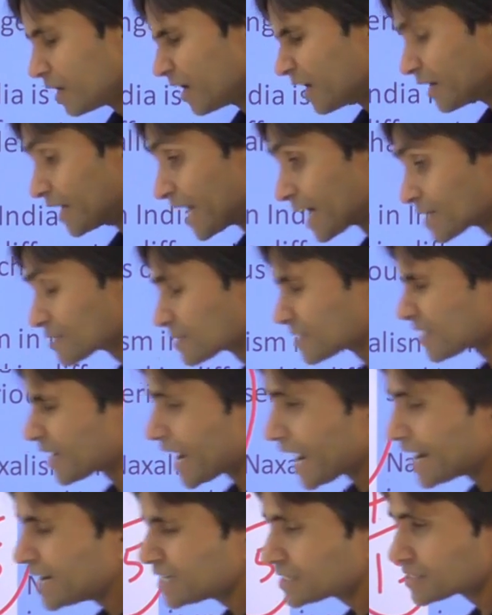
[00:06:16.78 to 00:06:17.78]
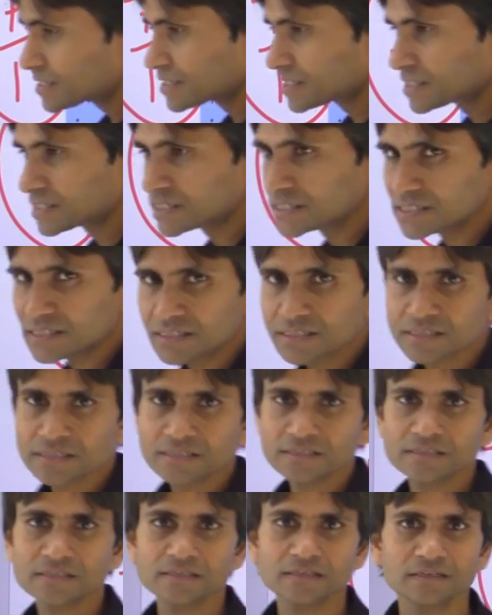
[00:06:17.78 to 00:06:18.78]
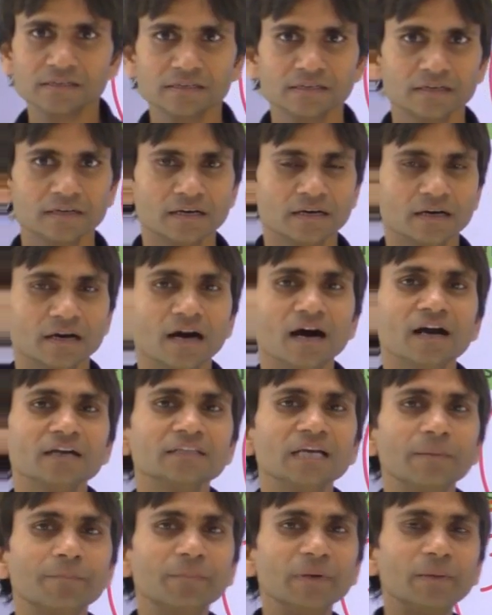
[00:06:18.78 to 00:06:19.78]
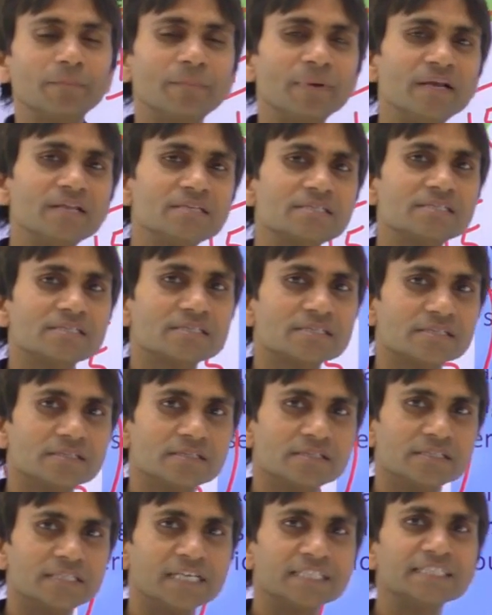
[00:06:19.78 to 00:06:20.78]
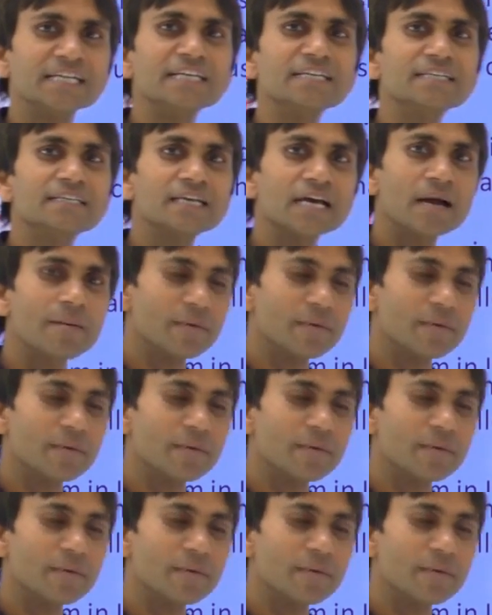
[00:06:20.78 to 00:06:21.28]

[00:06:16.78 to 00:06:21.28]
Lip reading: Naxalites are the peoples doesn't have